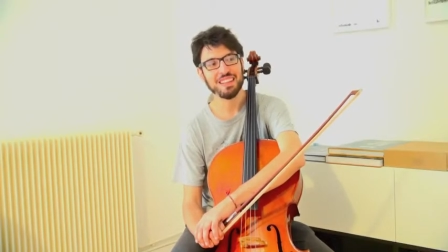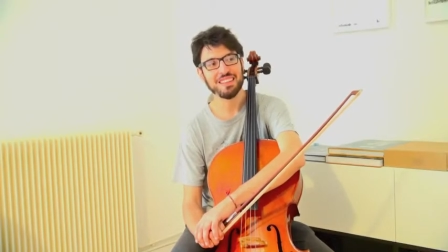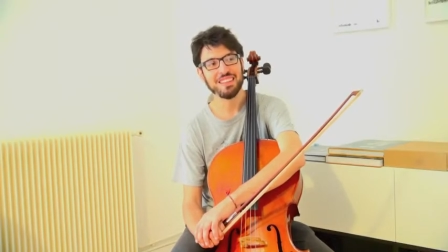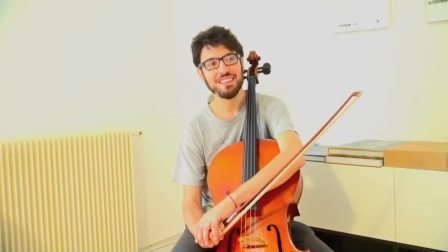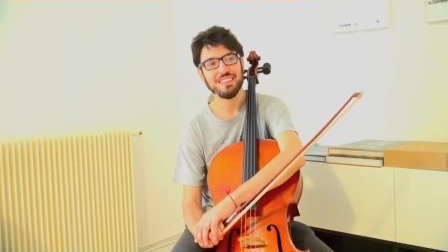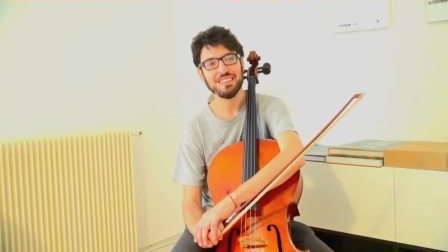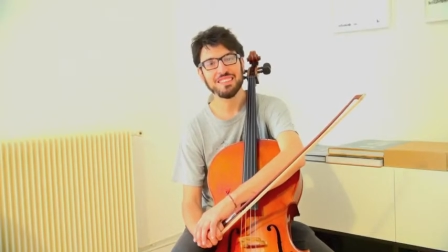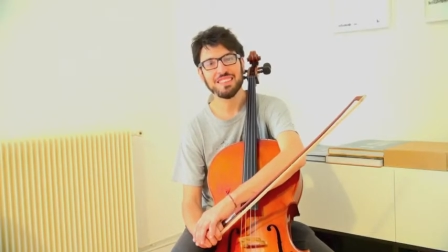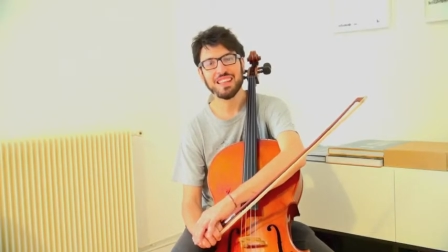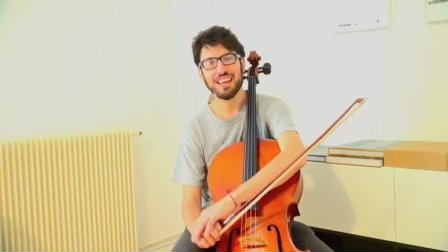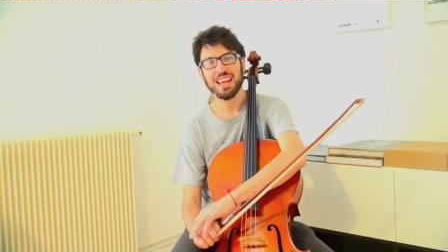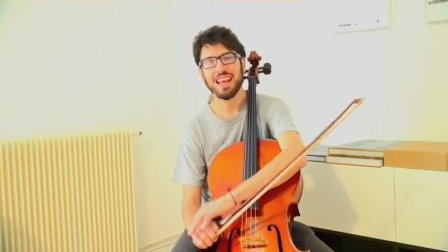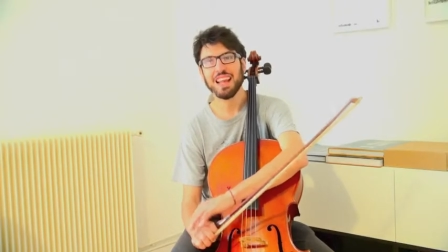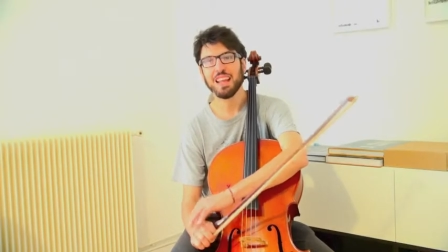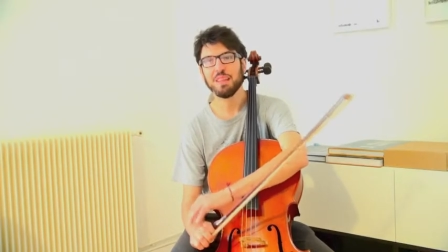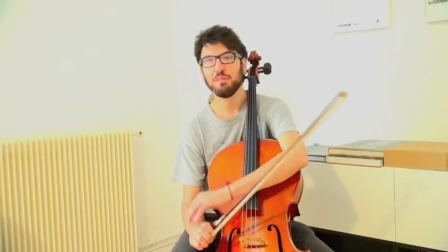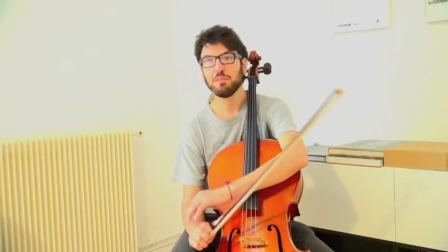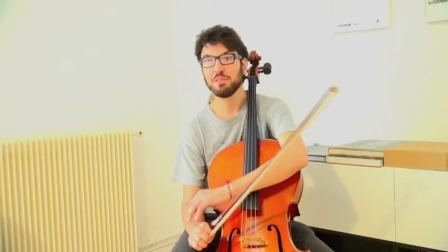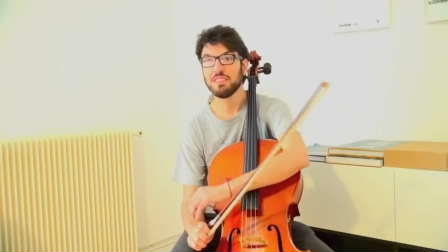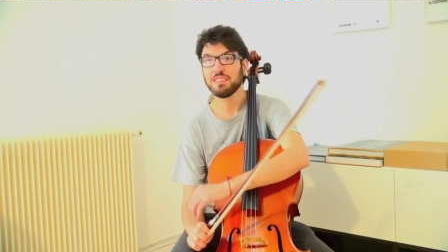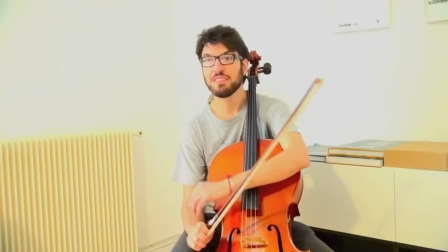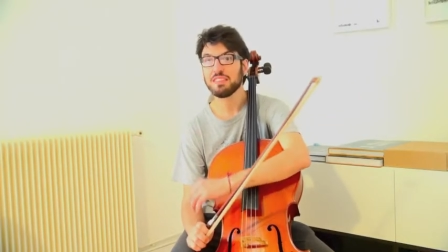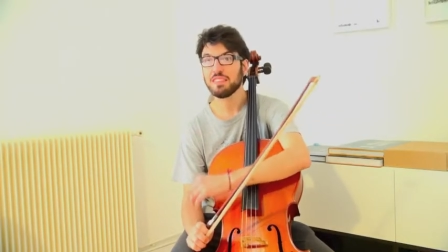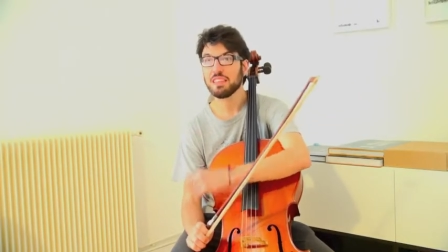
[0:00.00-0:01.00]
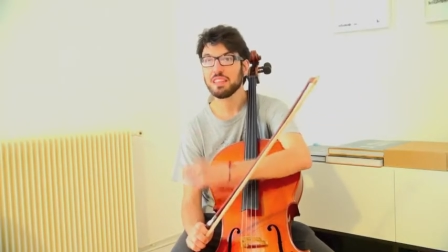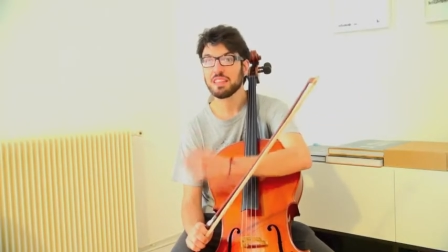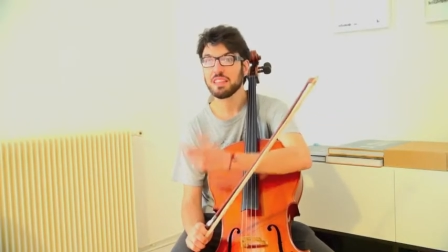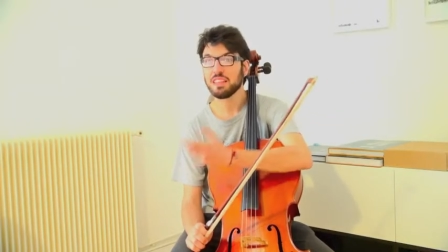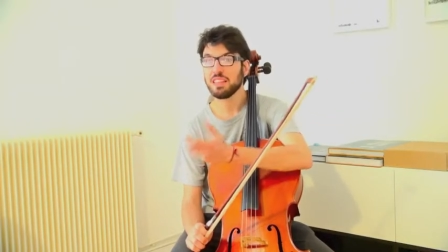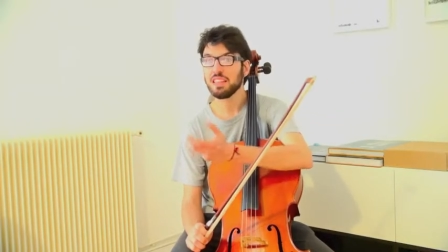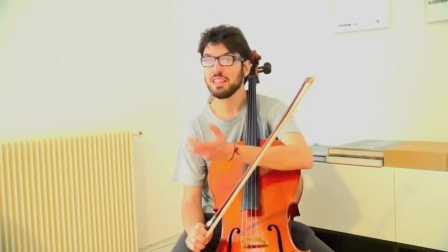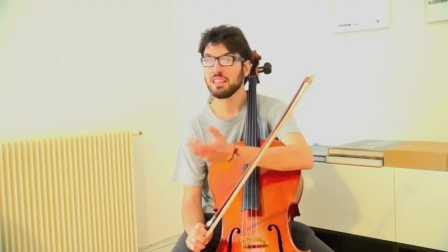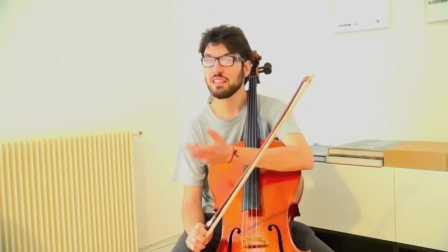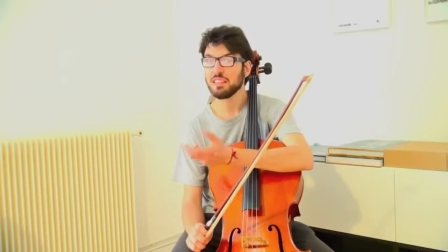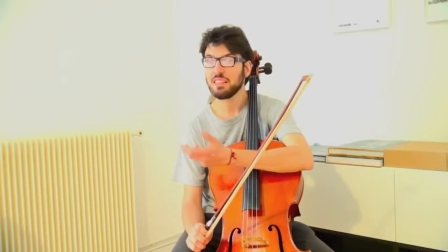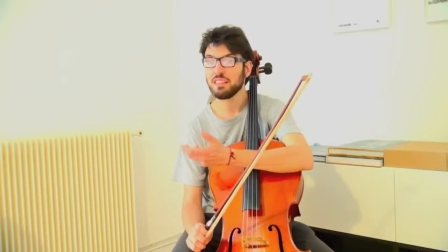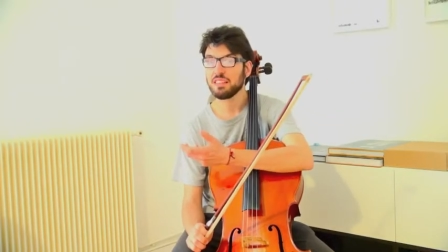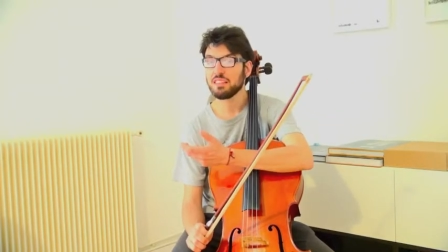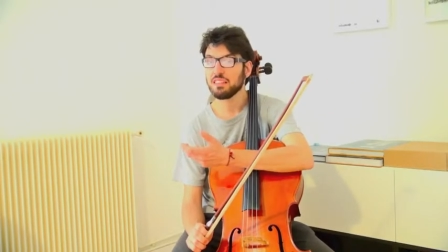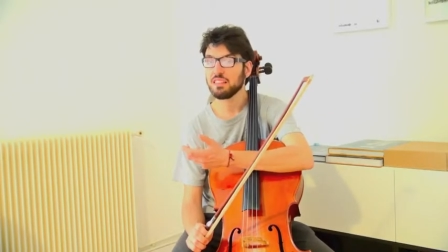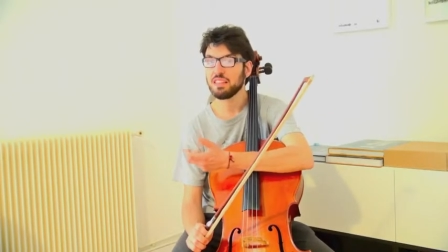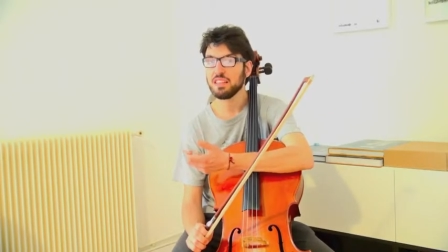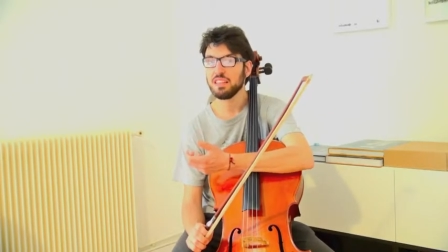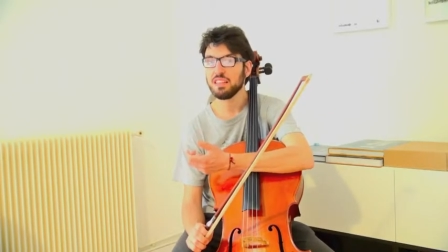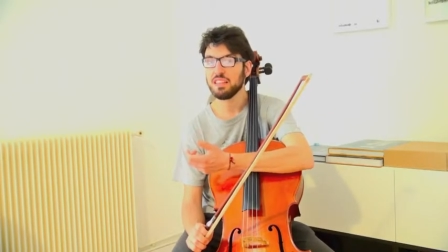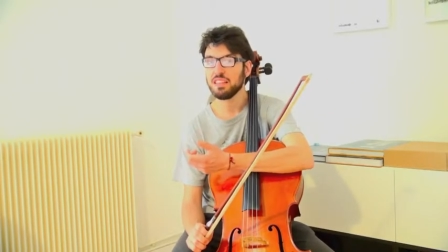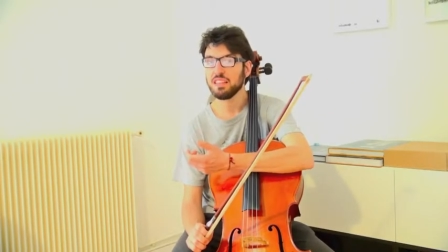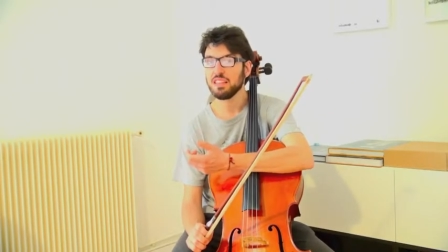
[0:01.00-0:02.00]
this technique that
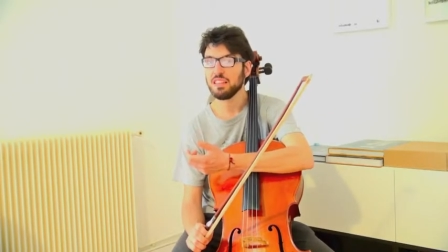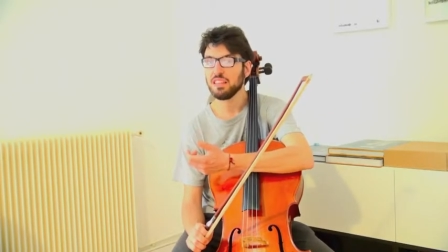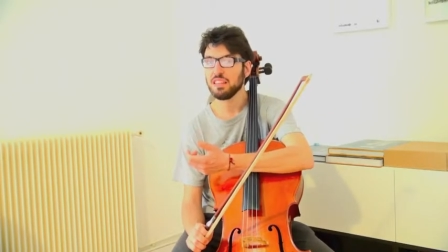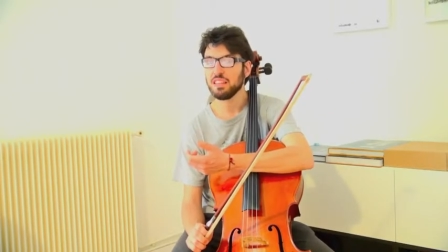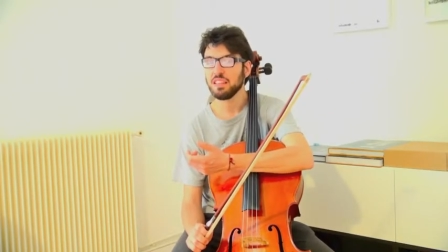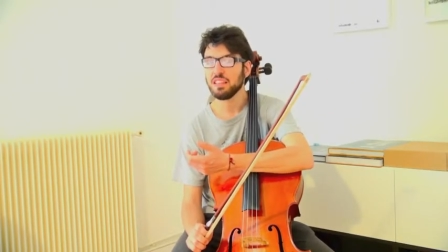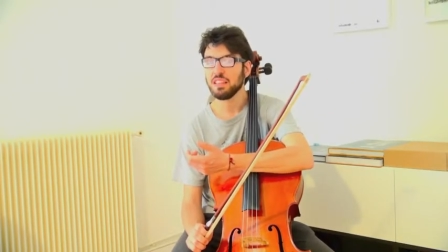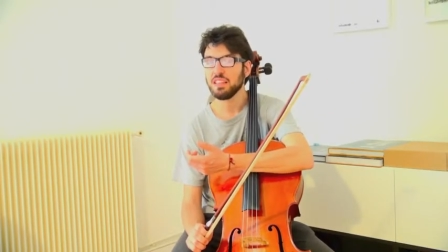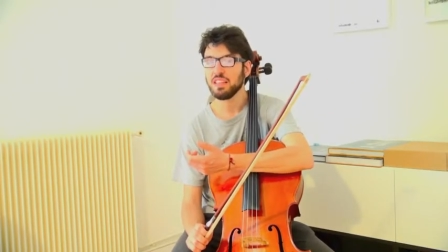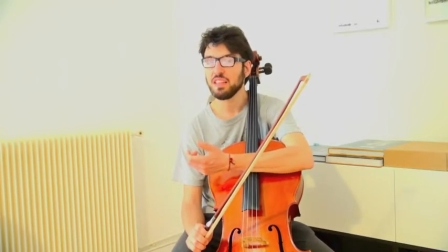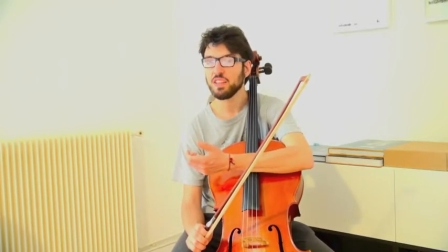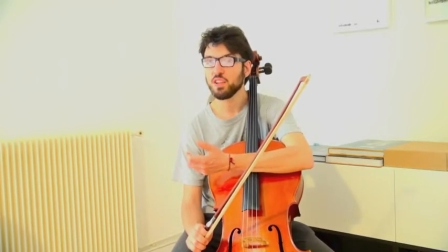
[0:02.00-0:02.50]
he